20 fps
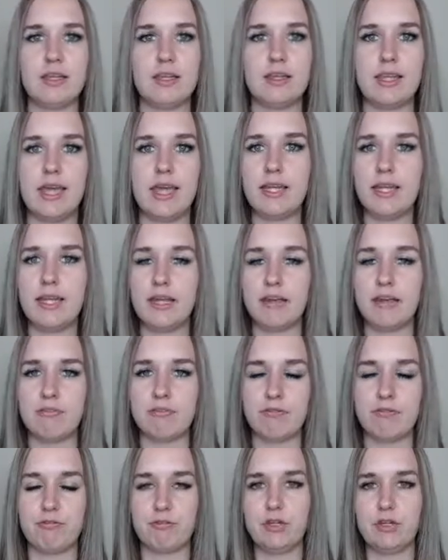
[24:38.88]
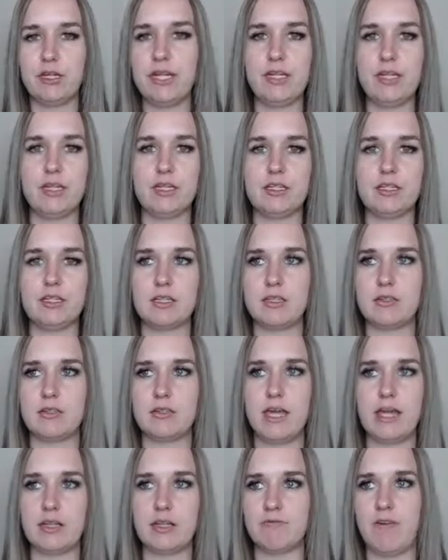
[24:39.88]
they get free
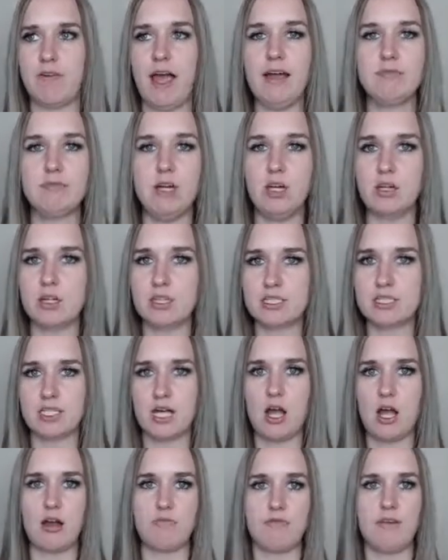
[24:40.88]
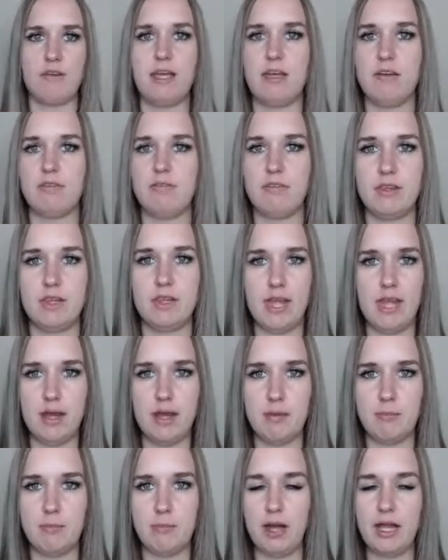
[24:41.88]
like $5 off if they
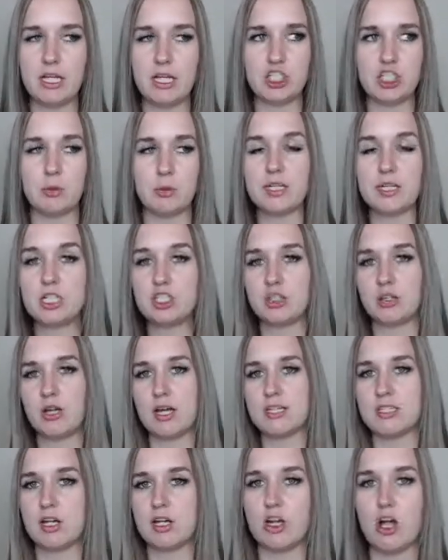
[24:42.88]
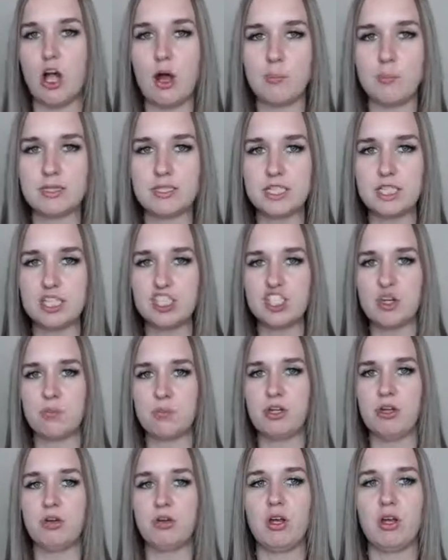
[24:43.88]
buy a shirt, because you guys are in competition,
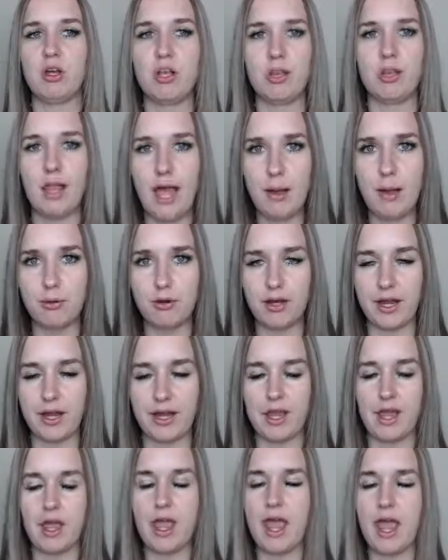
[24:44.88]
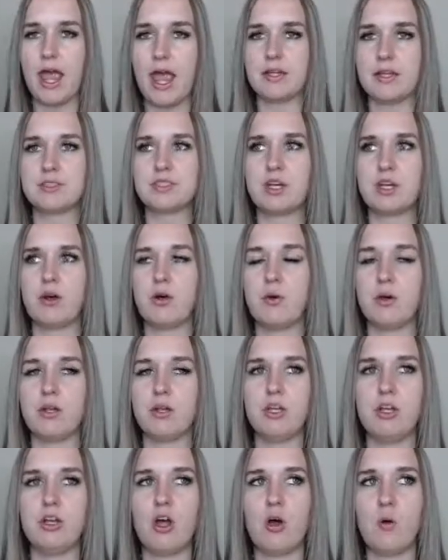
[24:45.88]
but you can collaborate. And so,
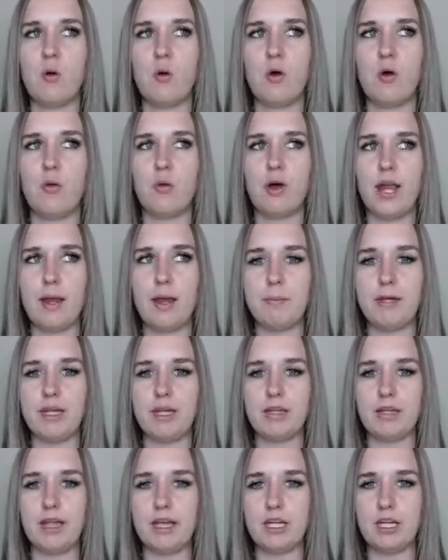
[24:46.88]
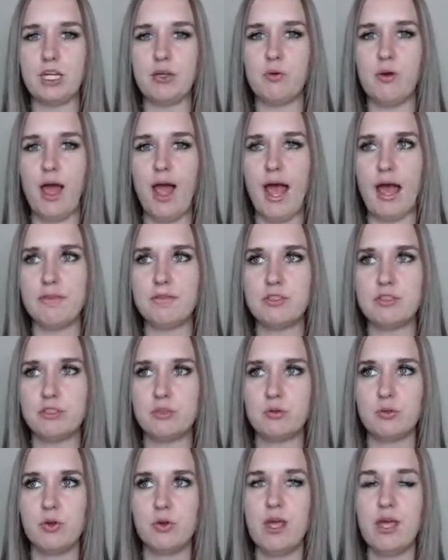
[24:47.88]
you know what I mean? Like you have
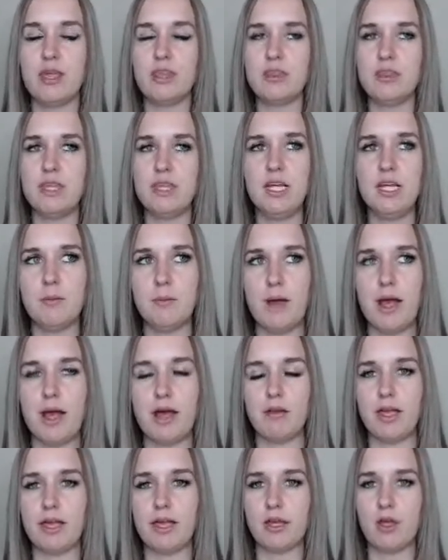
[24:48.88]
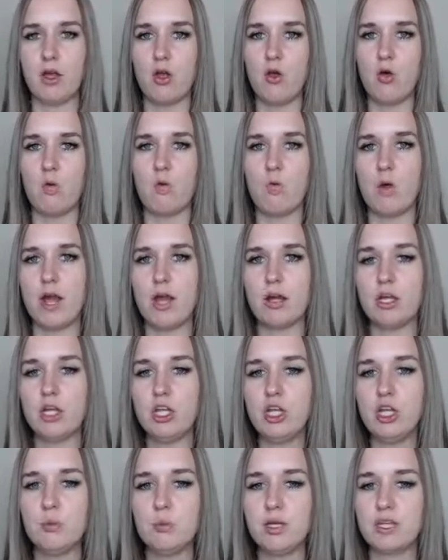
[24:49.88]
to think about like, where
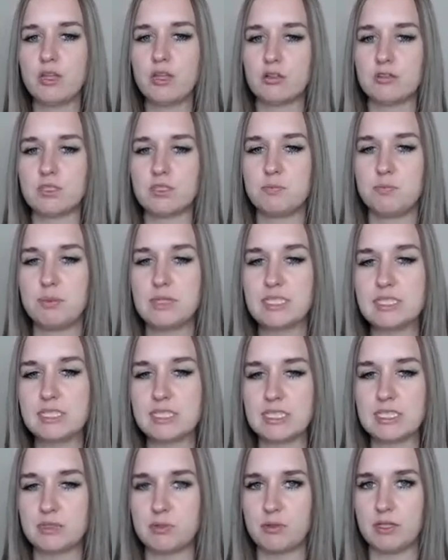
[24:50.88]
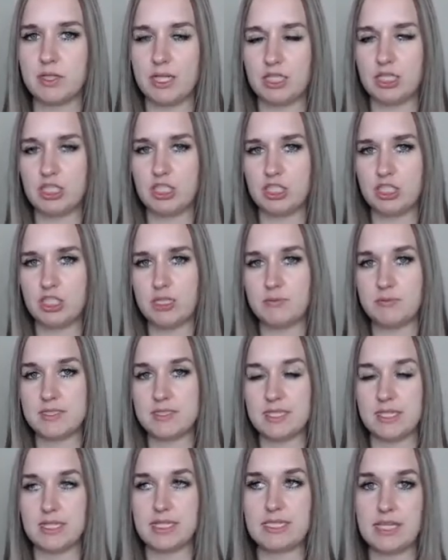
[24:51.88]
can you meet those business relationships
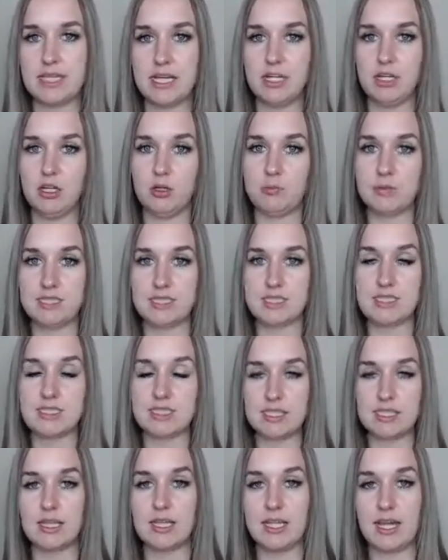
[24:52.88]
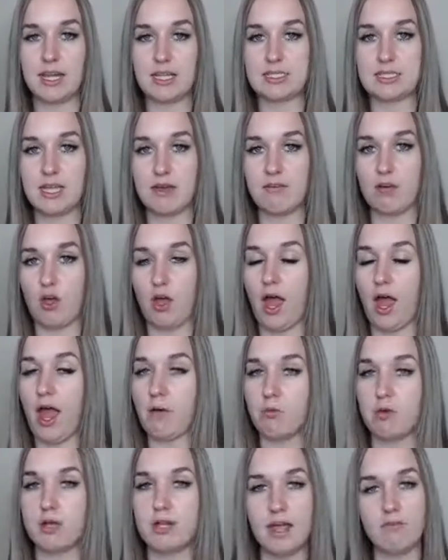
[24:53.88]
that can take your business to the next level? I
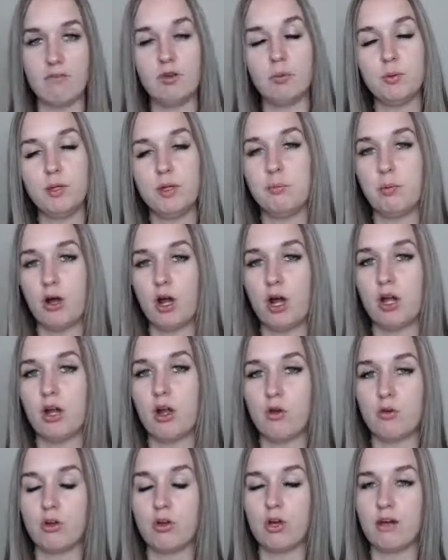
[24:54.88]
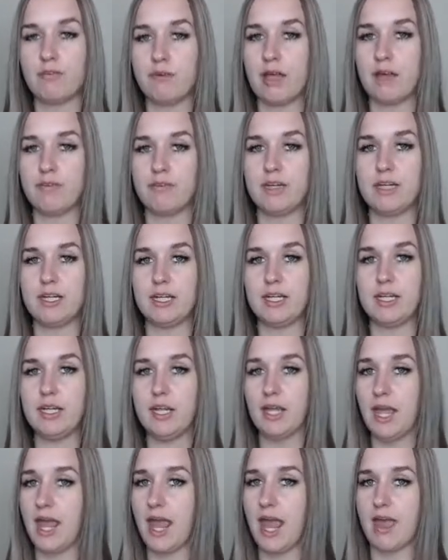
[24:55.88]
would never be part owner of
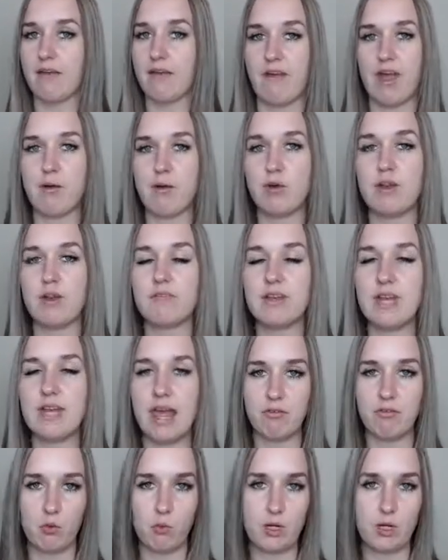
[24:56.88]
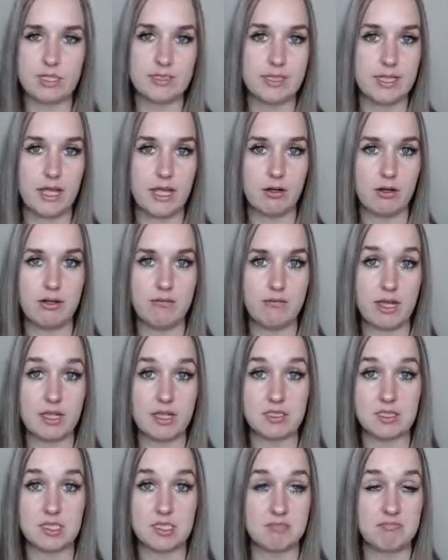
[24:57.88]
FEE if I would have never went to their
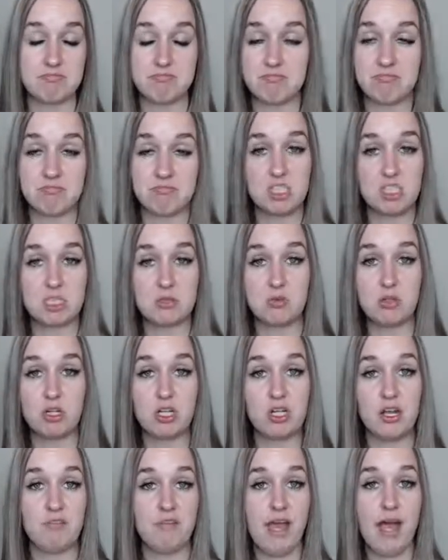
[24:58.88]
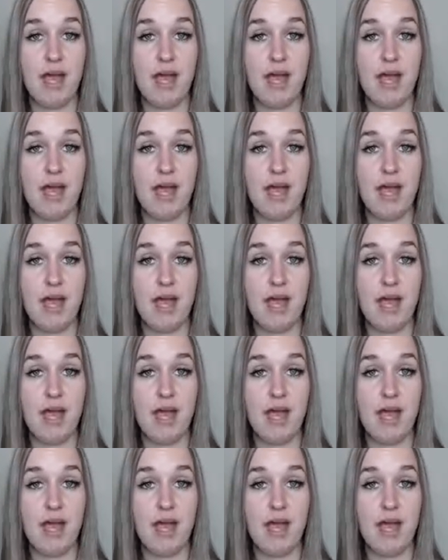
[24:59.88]
events. Just wouldn't have